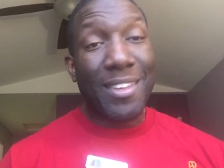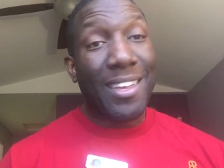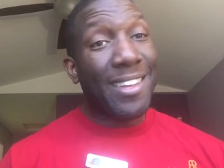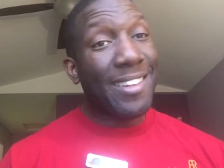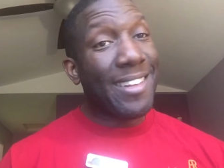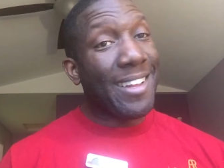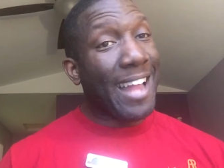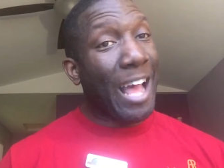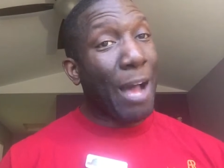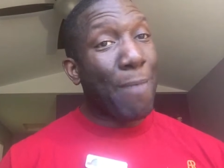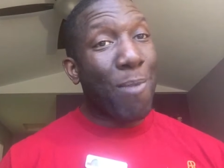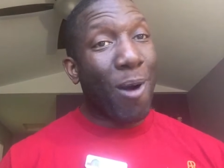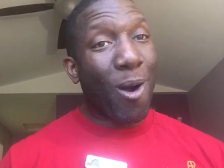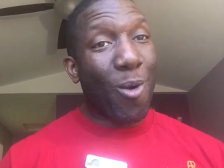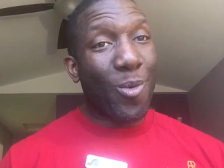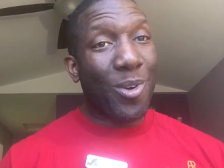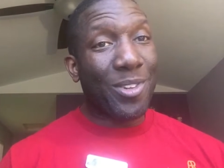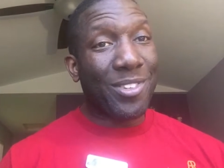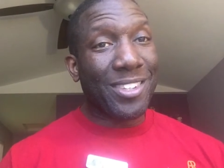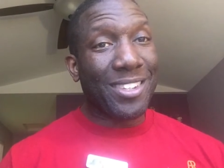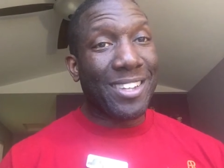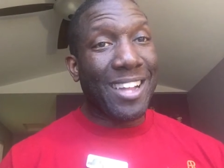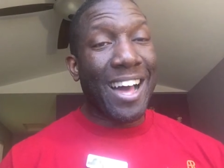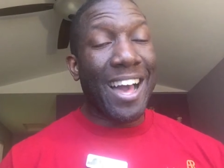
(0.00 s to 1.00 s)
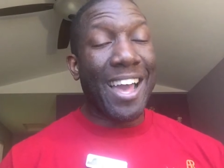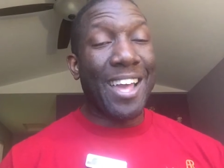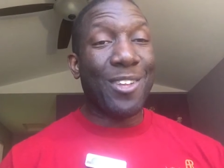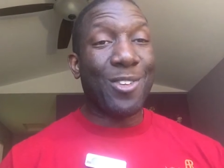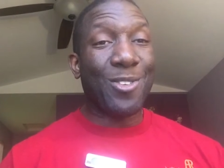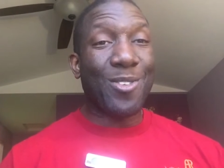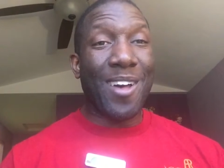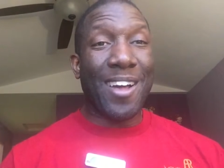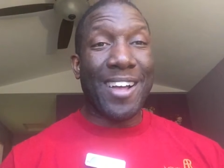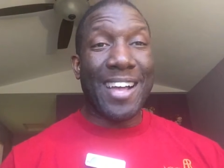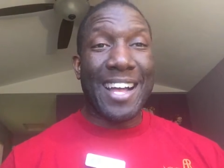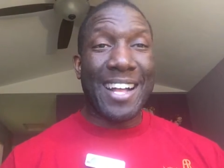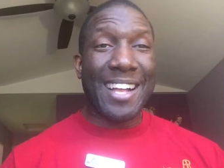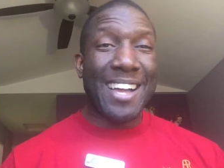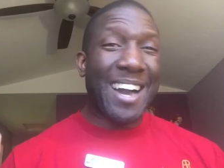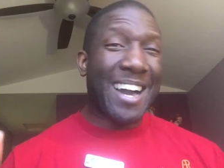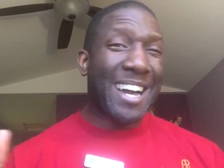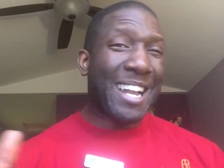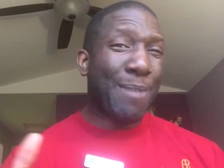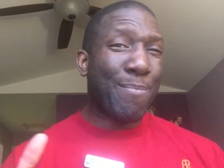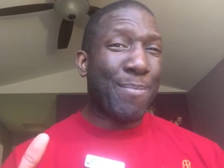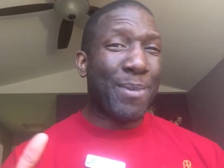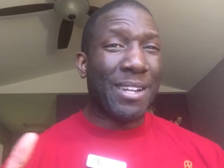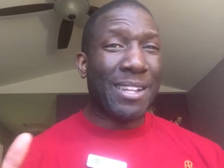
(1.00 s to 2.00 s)
Now that part was a lie, and so I got caught
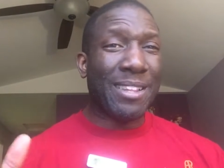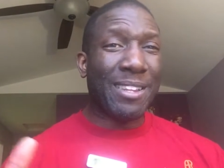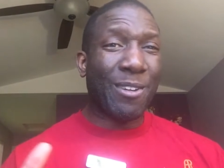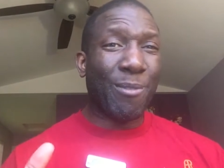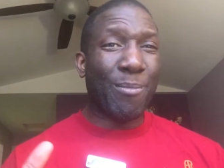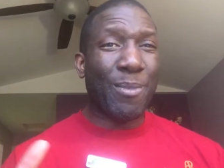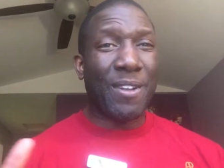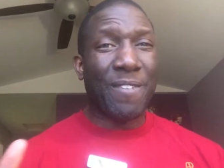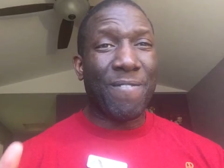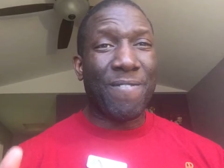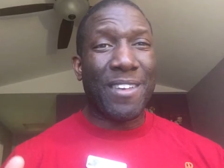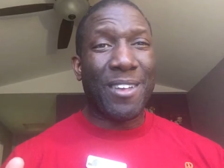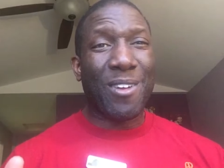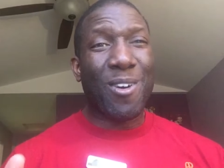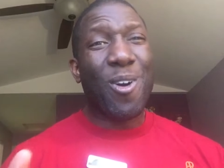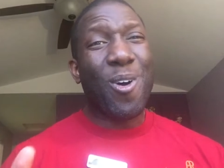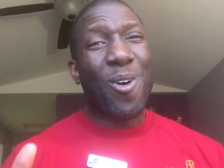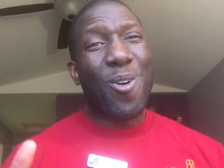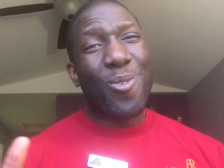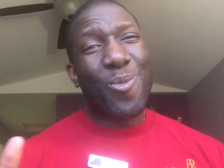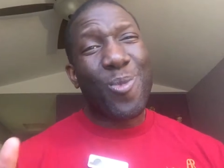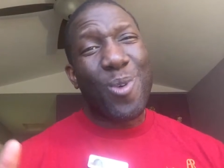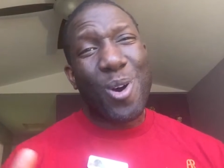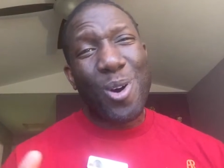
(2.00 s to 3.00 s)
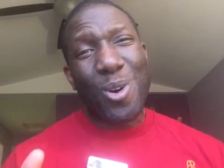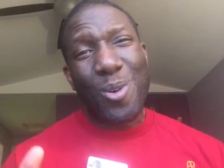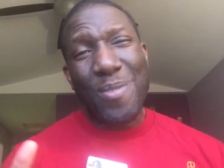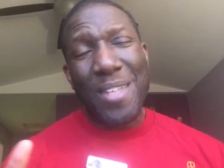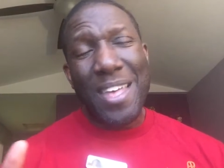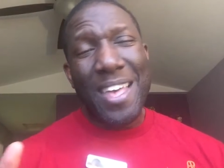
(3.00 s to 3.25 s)
up in a little bit of thing, oh, well,